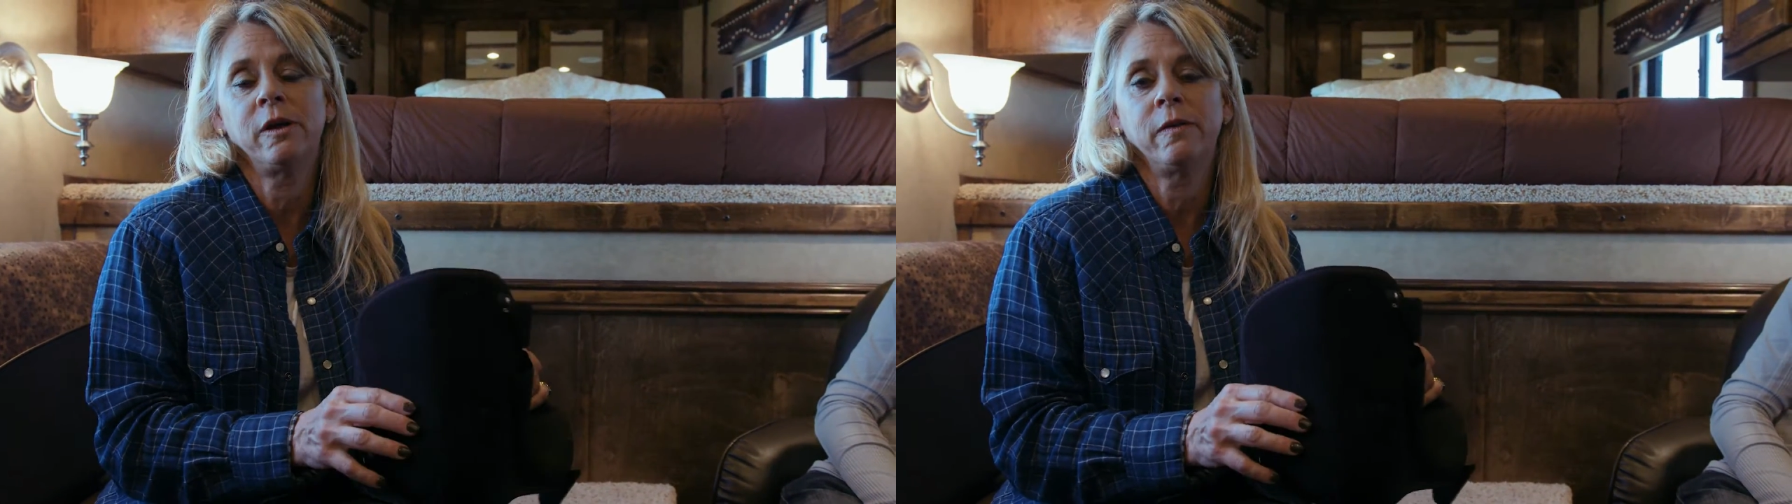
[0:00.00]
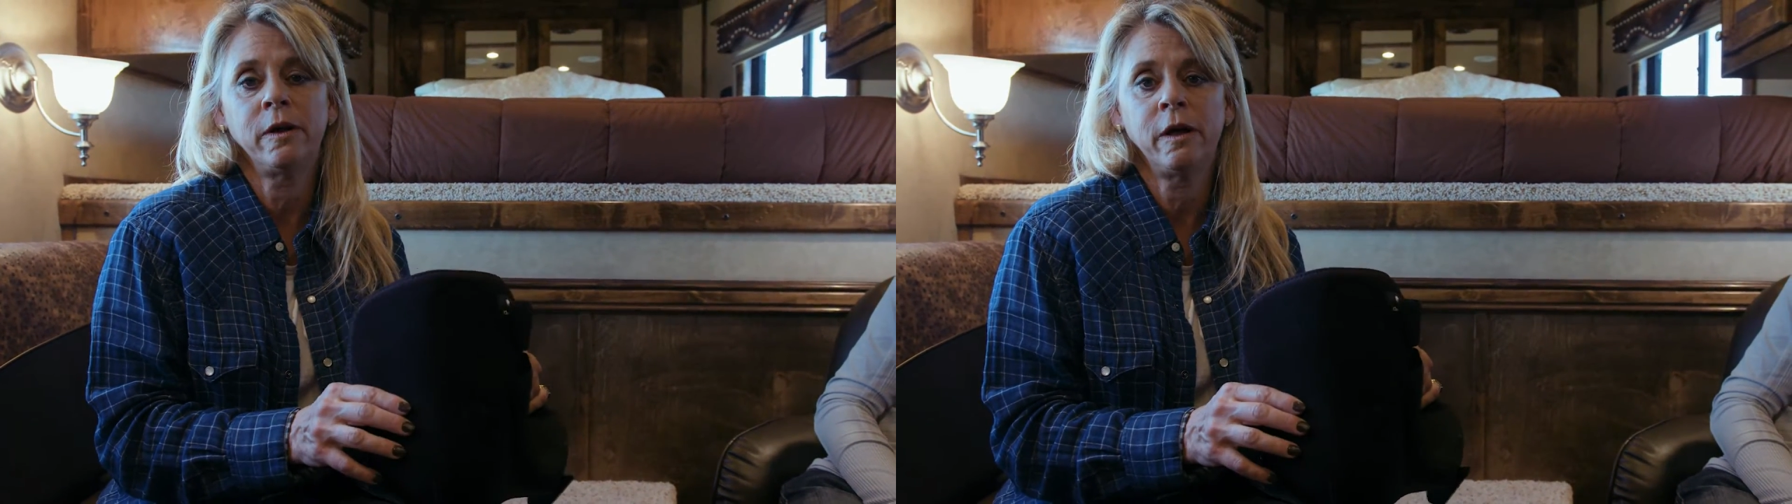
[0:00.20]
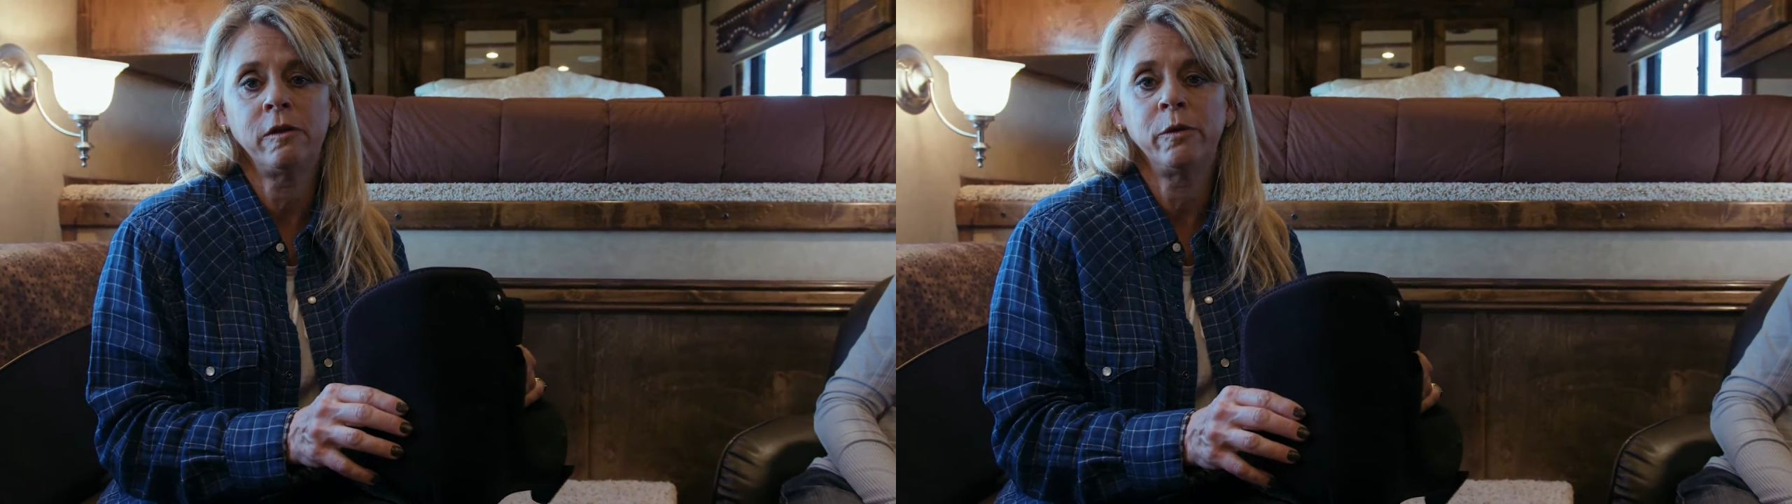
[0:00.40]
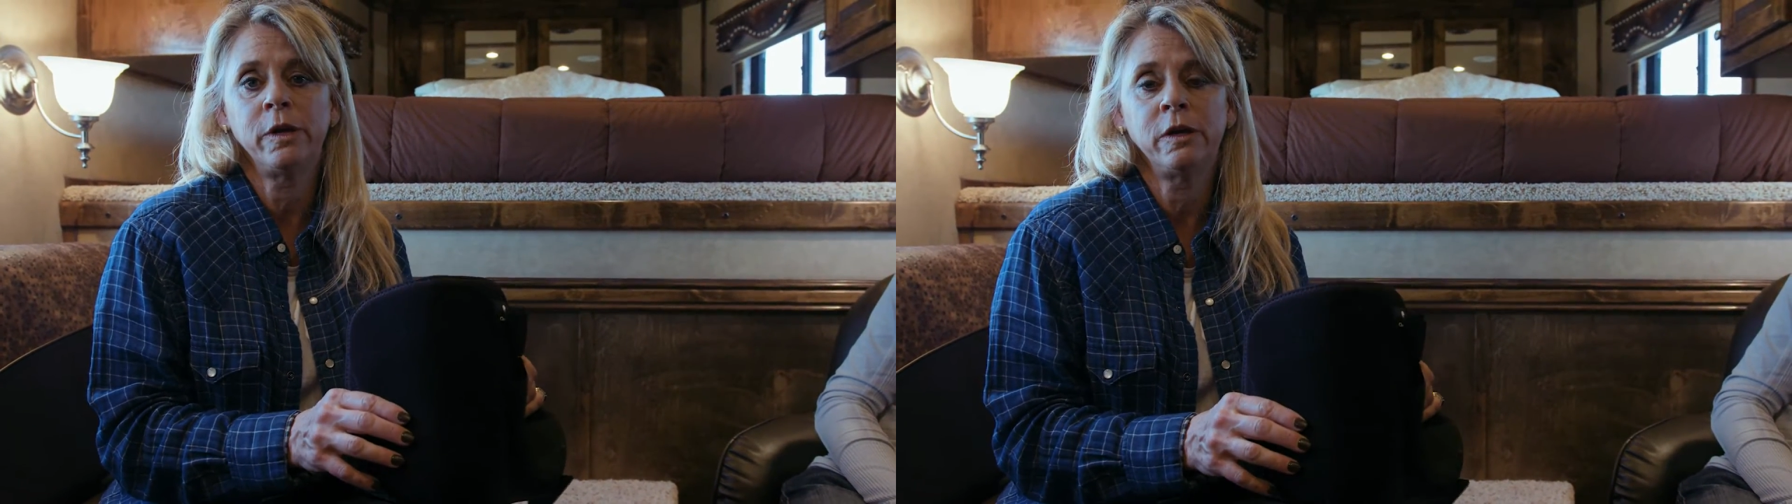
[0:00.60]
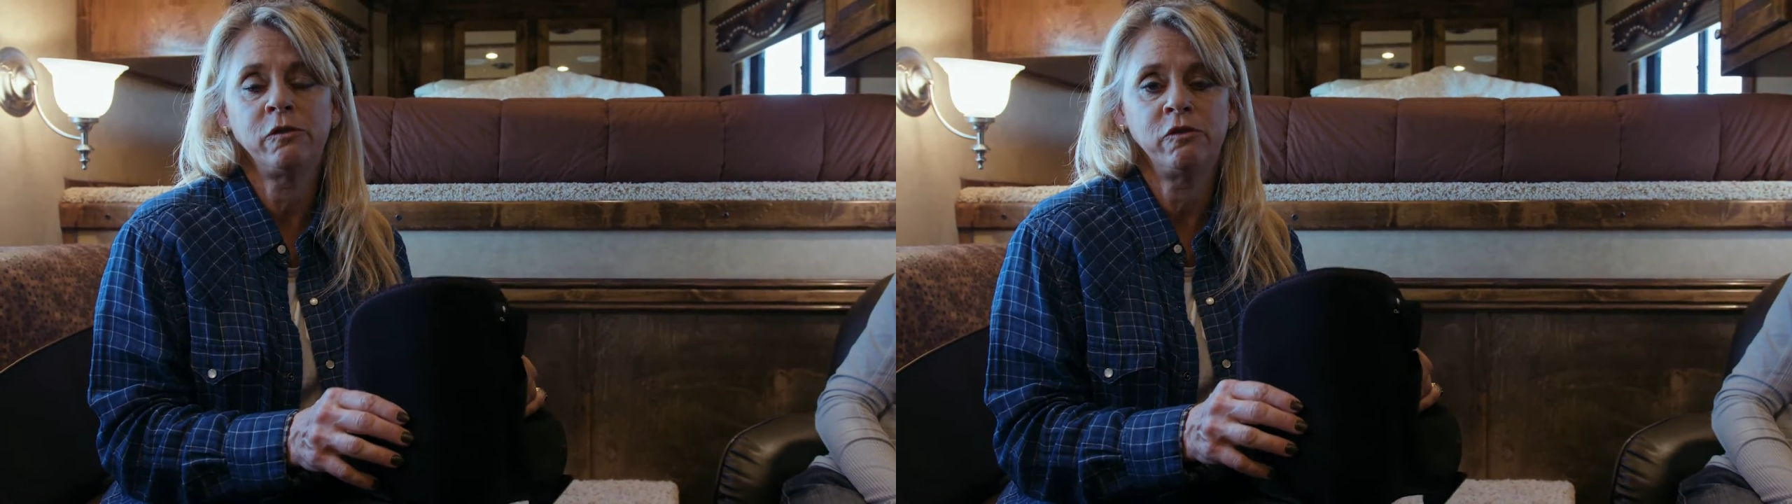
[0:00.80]
and the other one
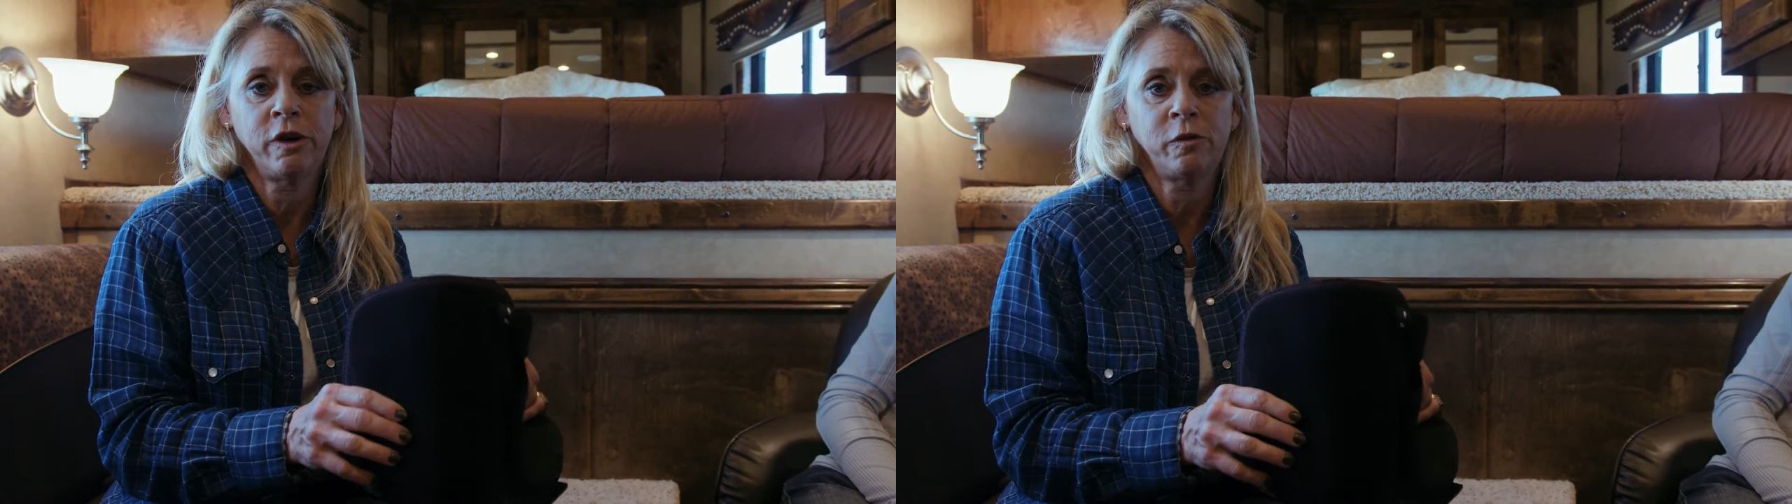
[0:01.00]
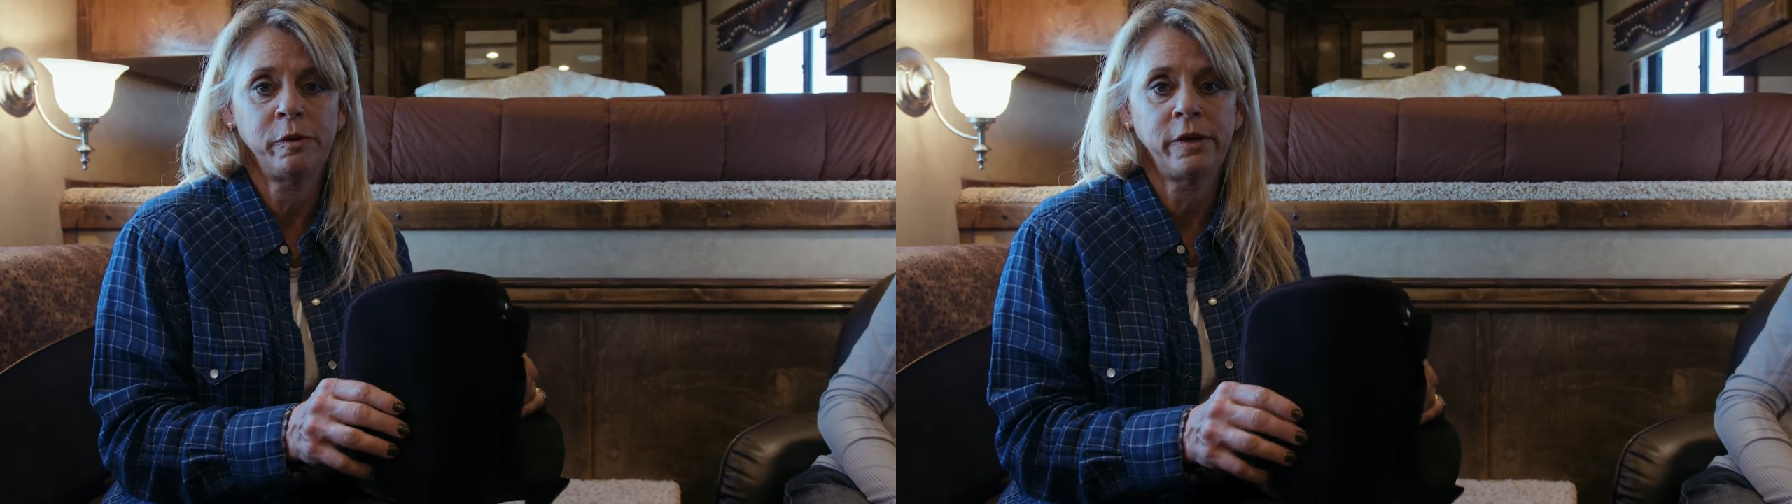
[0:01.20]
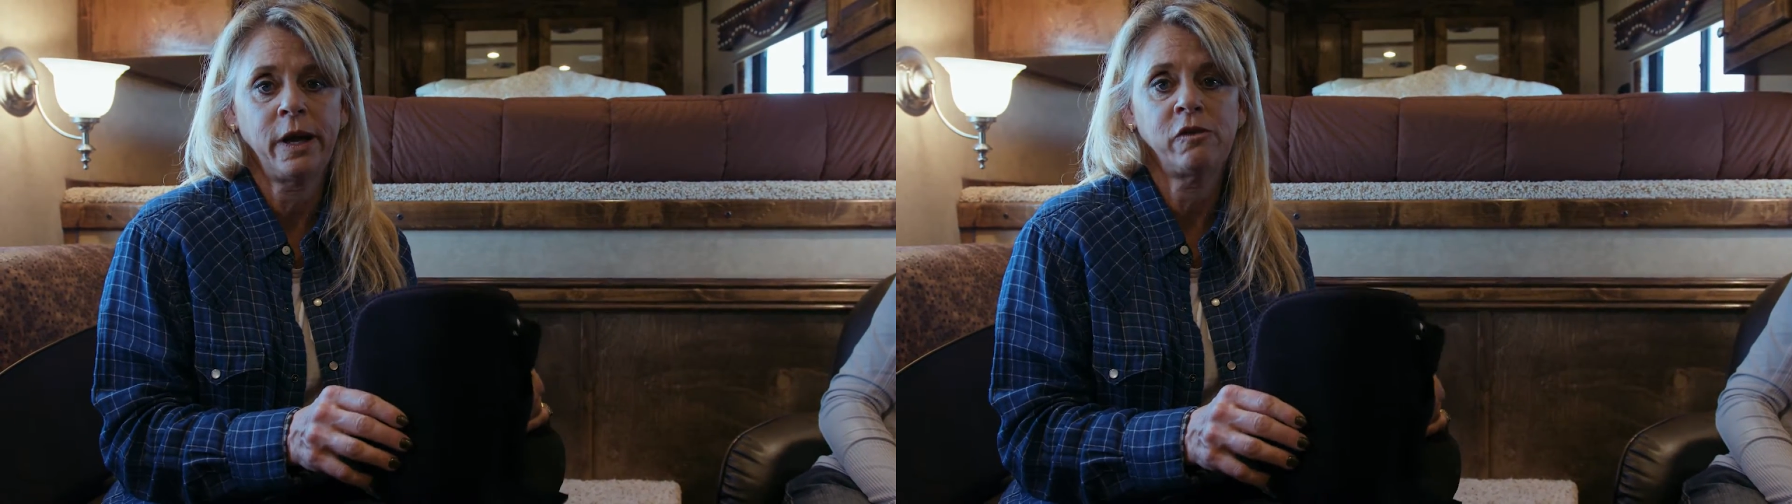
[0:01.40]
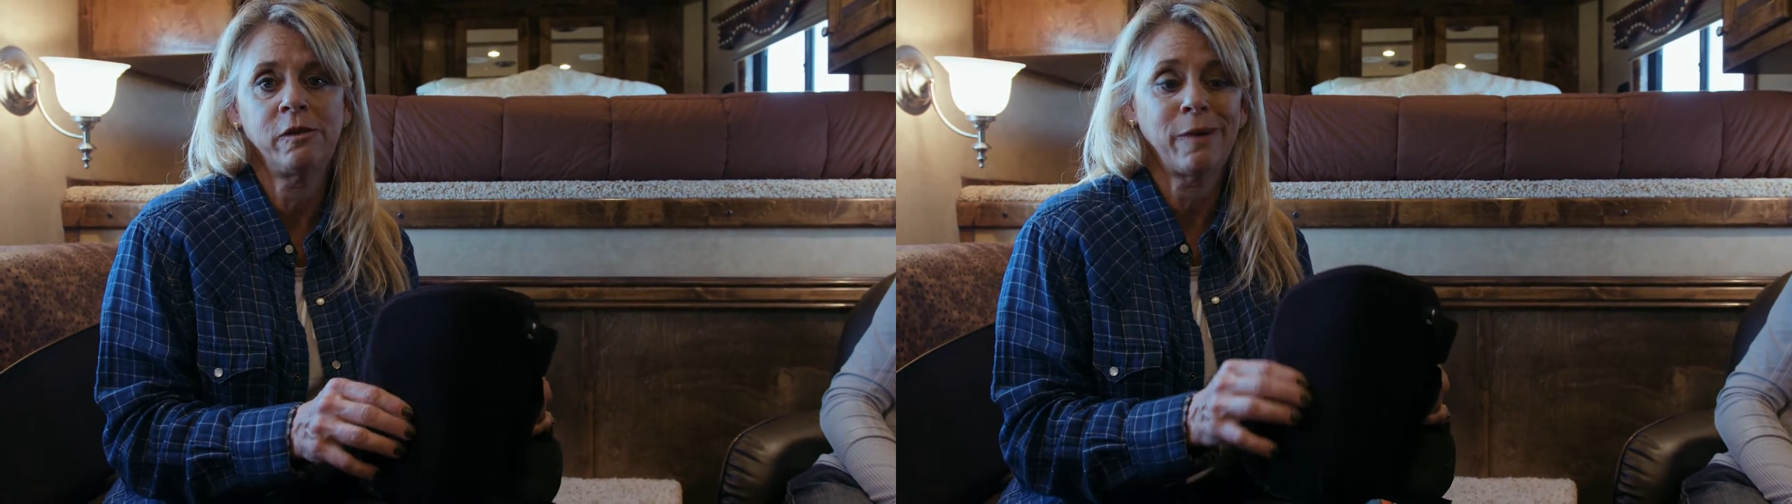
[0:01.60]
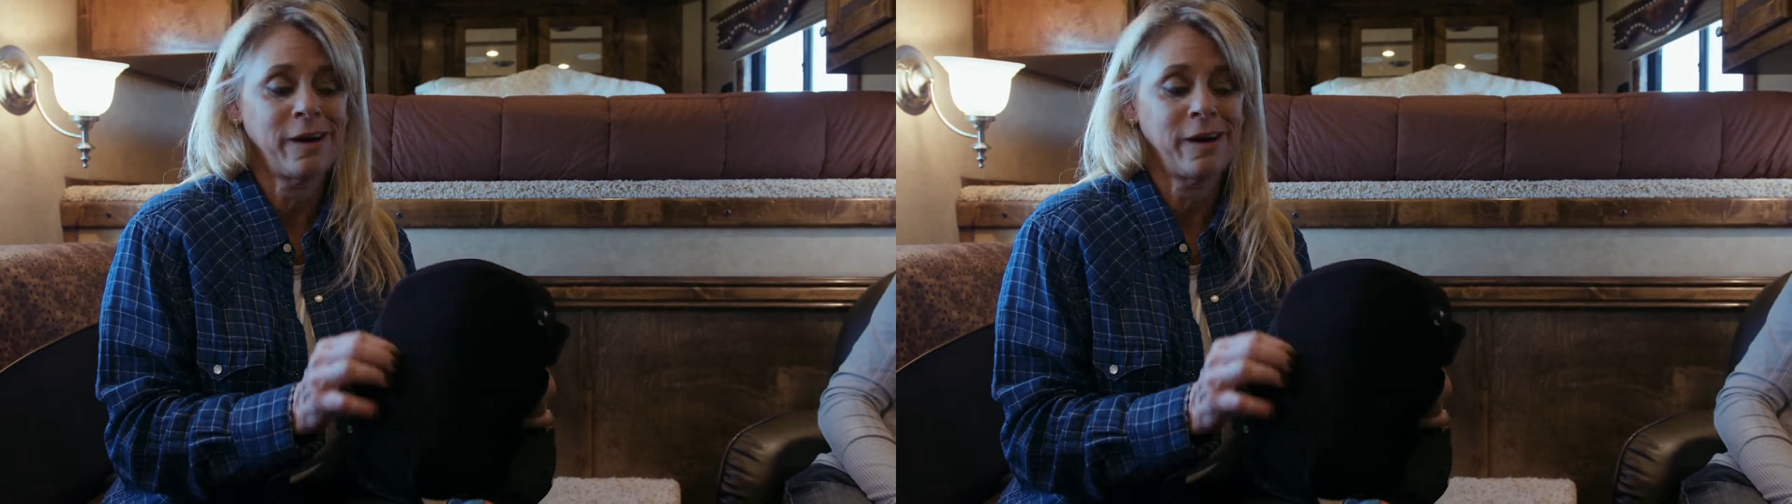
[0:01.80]
is just protection.